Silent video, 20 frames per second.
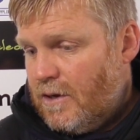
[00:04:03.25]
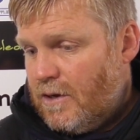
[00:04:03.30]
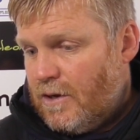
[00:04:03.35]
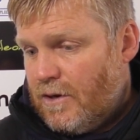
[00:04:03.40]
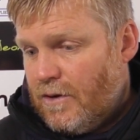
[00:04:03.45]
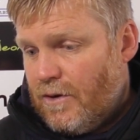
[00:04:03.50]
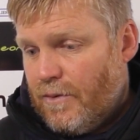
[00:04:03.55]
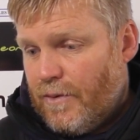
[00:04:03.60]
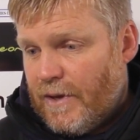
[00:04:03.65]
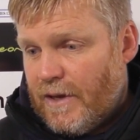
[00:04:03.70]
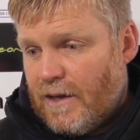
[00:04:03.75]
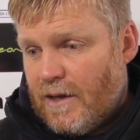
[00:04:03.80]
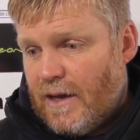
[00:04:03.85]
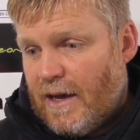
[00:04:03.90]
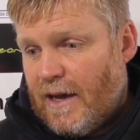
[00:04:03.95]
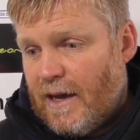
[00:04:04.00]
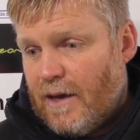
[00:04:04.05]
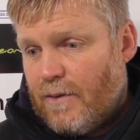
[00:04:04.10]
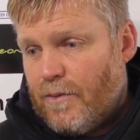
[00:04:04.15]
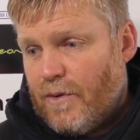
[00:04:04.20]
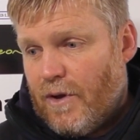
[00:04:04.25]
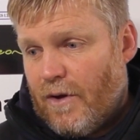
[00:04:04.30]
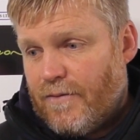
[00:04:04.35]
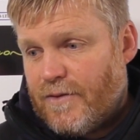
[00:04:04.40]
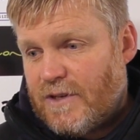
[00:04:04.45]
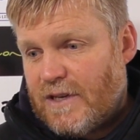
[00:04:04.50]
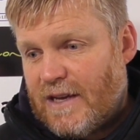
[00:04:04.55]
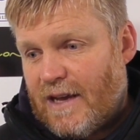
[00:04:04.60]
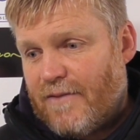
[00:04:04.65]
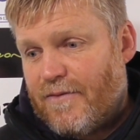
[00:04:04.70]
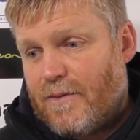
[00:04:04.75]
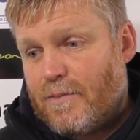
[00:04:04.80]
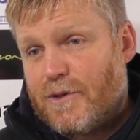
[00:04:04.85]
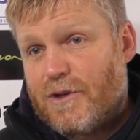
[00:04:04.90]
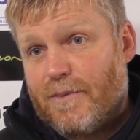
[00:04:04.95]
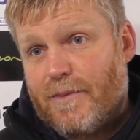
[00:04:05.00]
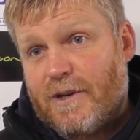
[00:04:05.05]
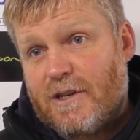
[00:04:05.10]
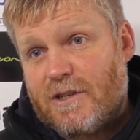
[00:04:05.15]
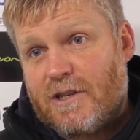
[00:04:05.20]
We obviously gave them
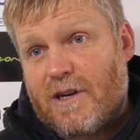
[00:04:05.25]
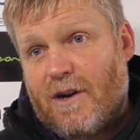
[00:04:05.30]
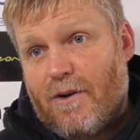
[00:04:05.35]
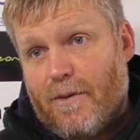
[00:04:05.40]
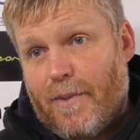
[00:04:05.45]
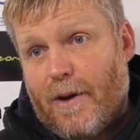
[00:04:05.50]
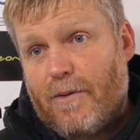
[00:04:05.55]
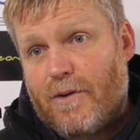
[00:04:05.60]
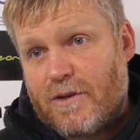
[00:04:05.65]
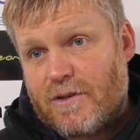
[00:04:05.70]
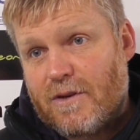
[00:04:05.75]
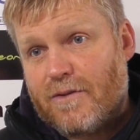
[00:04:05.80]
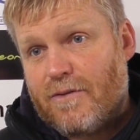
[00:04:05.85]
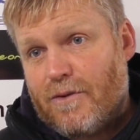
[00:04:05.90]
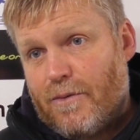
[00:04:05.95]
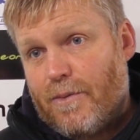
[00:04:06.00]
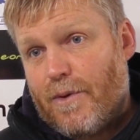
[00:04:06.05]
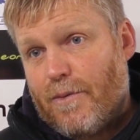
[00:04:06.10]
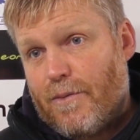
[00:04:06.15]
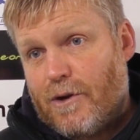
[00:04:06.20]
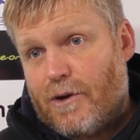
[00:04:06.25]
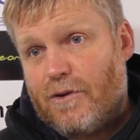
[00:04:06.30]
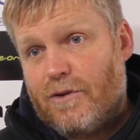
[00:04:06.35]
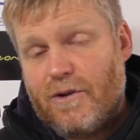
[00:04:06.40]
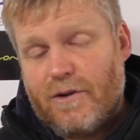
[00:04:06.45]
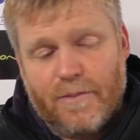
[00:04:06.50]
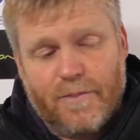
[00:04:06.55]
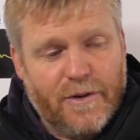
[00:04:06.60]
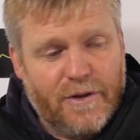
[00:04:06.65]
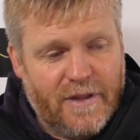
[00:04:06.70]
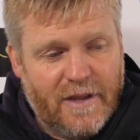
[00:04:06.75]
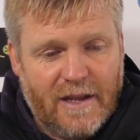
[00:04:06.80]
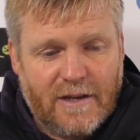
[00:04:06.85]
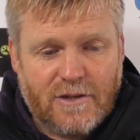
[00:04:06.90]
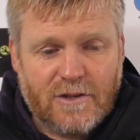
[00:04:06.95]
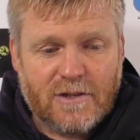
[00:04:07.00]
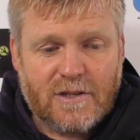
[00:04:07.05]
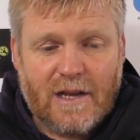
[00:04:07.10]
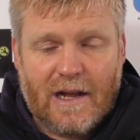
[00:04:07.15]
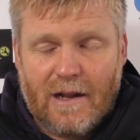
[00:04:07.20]
something to shout about because I thought we were good, but they
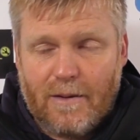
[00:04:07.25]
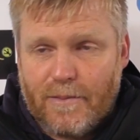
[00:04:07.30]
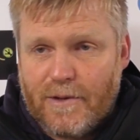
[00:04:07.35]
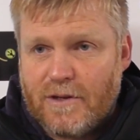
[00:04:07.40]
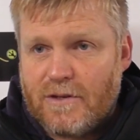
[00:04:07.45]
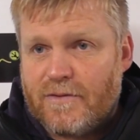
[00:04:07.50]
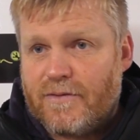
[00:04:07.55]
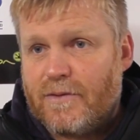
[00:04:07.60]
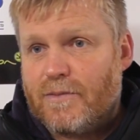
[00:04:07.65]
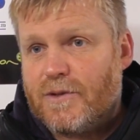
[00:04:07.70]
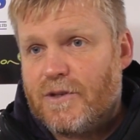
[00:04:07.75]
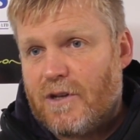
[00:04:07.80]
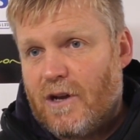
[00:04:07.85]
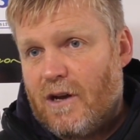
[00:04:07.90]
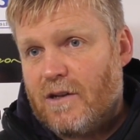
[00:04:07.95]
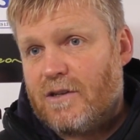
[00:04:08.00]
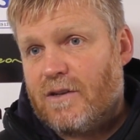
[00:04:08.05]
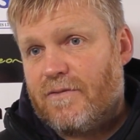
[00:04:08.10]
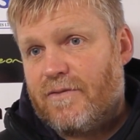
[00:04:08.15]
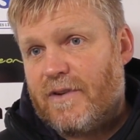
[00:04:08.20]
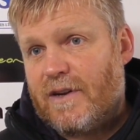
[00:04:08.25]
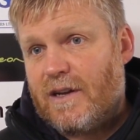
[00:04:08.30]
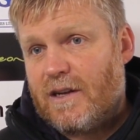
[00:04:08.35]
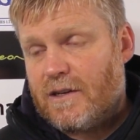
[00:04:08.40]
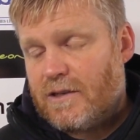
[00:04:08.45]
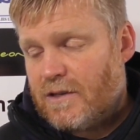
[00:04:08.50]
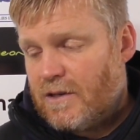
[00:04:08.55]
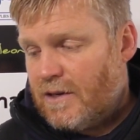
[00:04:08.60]
just helped us from start to finish.